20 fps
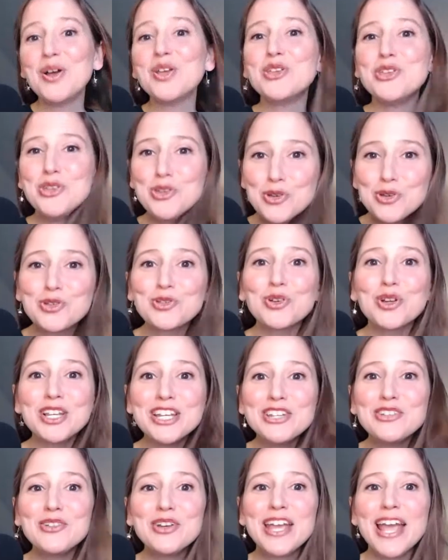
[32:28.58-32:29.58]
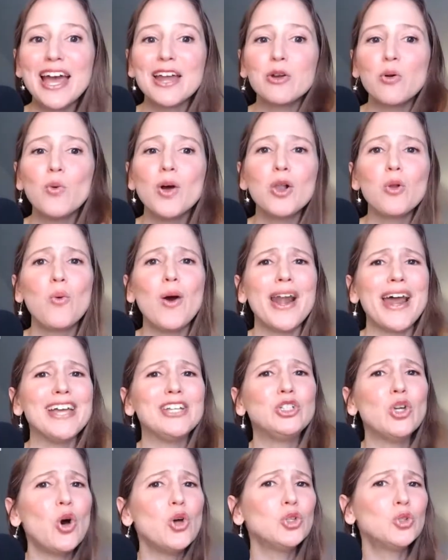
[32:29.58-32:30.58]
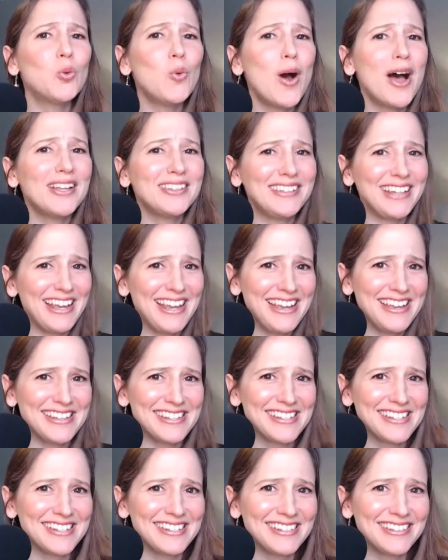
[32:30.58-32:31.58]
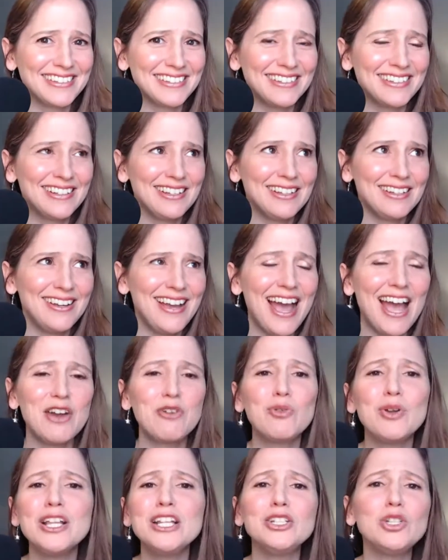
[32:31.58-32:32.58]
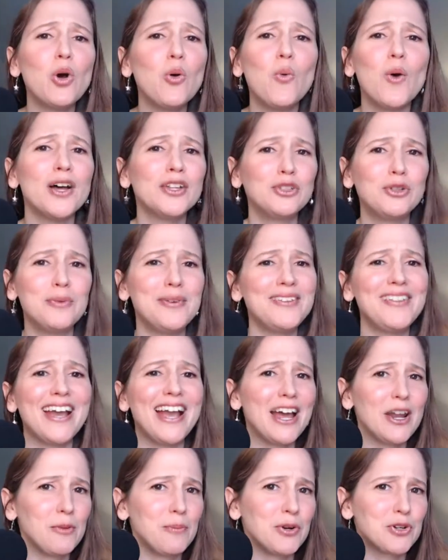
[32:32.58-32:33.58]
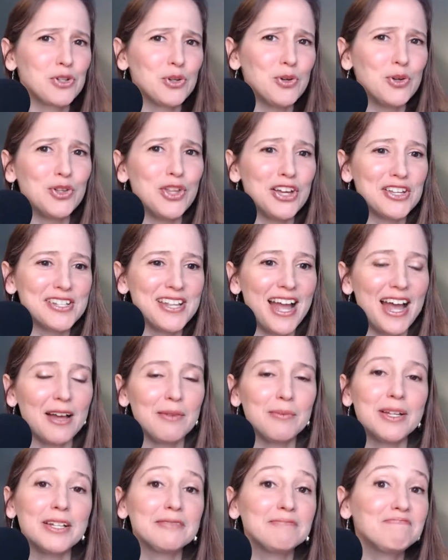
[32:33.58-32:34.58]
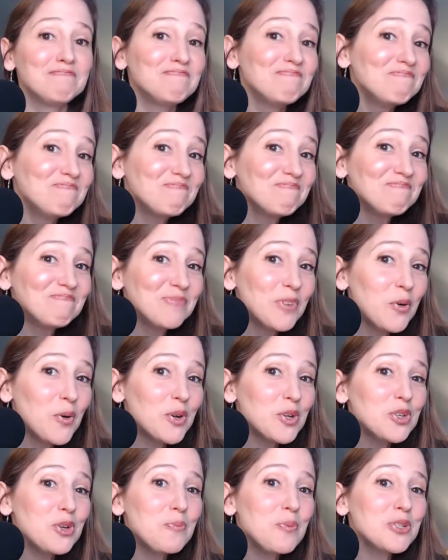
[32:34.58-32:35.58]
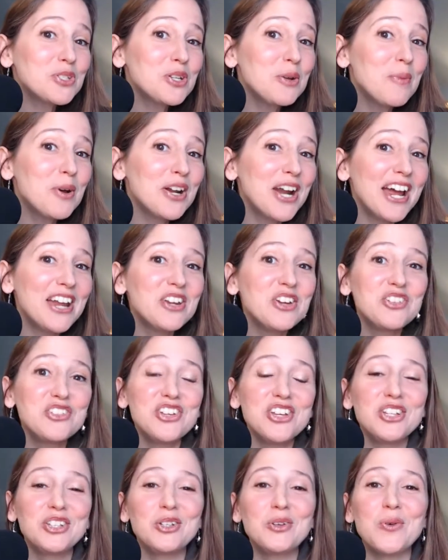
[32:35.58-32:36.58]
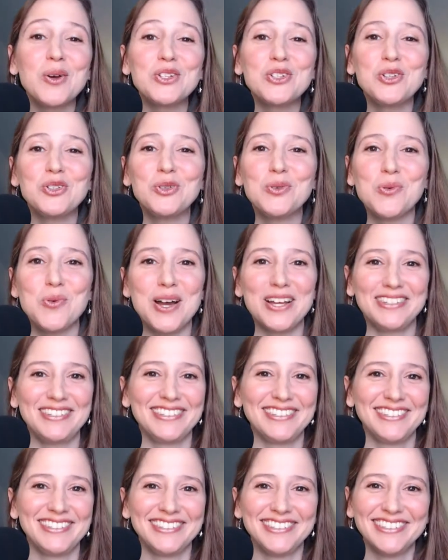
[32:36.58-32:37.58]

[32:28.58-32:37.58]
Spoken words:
usually you get, well, what I don't want is, I really don't want to be the kind of person who does that. I'm like, why don't you put some more energy into what you do want?